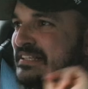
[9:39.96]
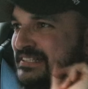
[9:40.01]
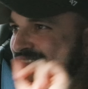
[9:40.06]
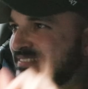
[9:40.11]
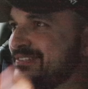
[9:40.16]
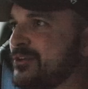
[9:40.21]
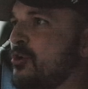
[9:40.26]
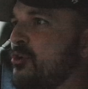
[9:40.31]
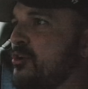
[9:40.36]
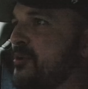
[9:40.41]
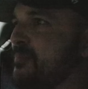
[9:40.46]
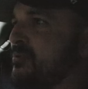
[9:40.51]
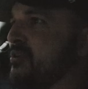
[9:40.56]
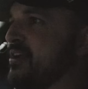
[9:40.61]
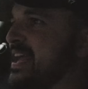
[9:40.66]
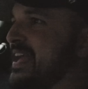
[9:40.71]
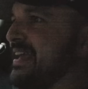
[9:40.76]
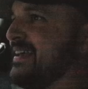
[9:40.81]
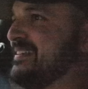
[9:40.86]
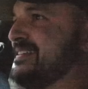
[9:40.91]
stock
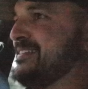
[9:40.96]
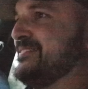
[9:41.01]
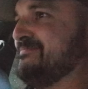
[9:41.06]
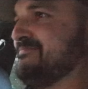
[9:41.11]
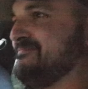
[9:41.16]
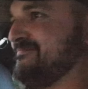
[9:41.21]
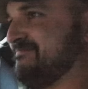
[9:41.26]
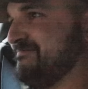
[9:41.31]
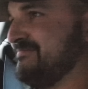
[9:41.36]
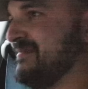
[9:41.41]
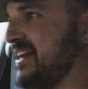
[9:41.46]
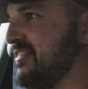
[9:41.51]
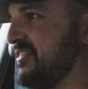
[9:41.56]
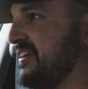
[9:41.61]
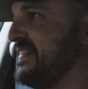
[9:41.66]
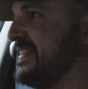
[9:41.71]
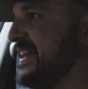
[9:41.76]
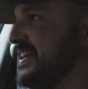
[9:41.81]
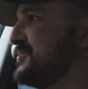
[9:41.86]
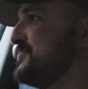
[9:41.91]
brakes. I
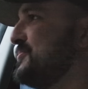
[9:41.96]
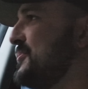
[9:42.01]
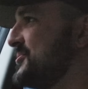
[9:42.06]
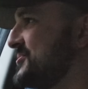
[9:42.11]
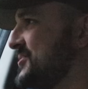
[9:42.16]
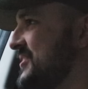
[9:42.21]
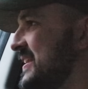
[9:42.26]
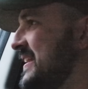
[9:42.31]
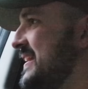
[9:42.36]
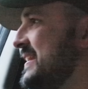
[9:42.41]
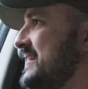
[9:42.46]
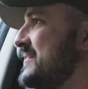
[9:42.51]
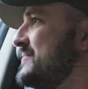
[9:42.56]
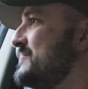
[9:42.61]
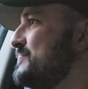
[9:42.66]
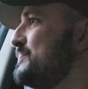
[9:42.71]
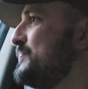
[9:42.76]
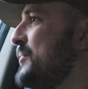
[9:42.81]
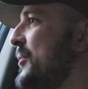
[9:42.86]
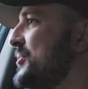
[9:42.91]
think that's what's gonna
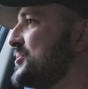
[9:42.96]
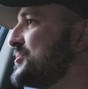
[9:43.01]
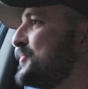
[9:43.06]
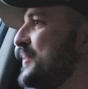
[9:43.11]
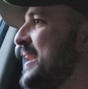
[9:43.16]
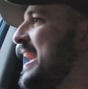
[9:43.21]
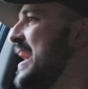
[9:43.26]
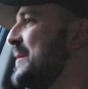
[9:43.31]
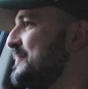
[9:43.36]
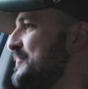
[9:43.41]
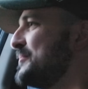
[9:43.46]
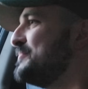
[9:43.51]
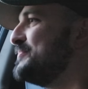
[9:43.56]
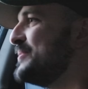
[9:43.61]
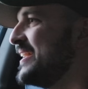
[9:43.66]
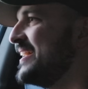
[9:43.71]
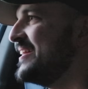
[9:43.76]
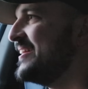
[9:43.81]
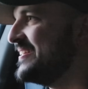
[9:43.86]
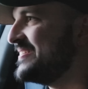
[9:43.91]
possibly hamper
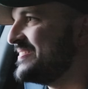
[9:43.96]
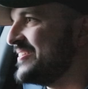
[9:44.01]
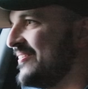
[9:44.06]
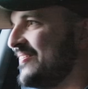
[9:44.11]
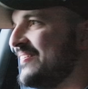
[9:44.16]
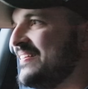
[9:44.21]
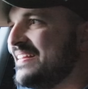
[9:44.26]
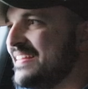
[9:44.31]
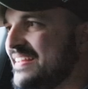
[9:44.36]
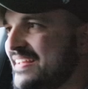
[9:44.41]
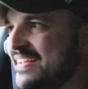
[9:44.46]
play a little.